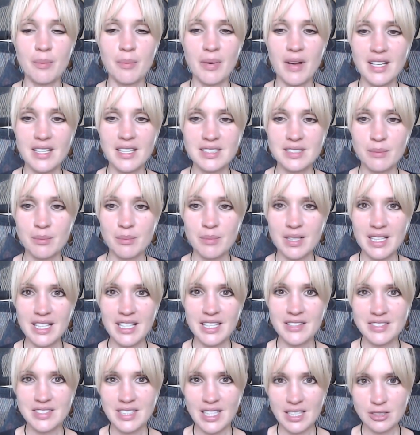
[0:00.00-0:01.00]
and the person
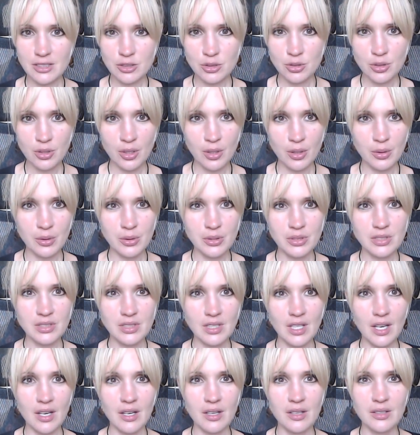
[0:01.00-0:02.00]
believes that's true.
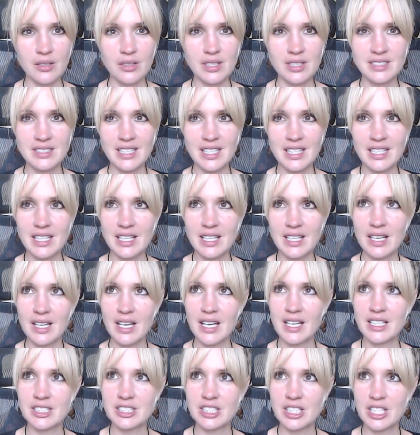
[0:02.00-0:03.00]
So the seeking
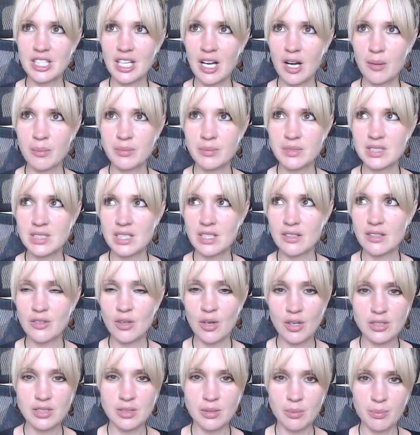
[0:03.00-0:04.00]
energy comes that
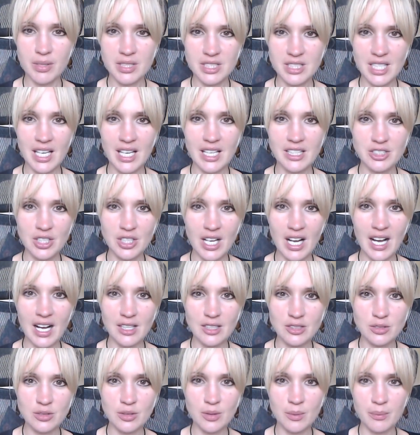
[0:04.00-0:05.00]
you've got to protect your
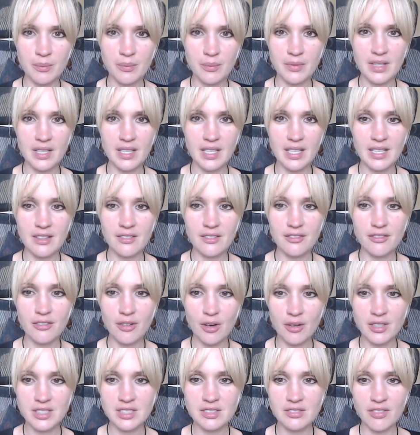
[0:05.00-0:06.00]
house from the
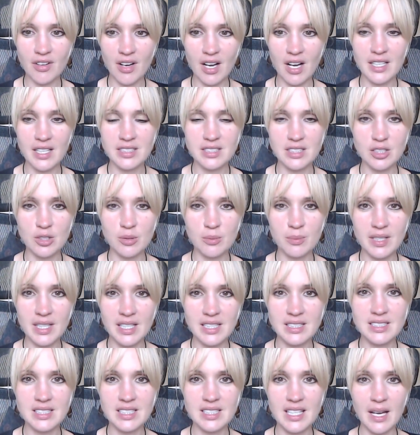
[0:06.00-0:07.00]
forest fires, and you
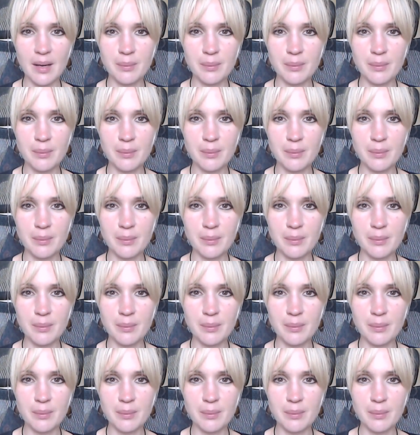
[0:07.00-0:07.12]
begin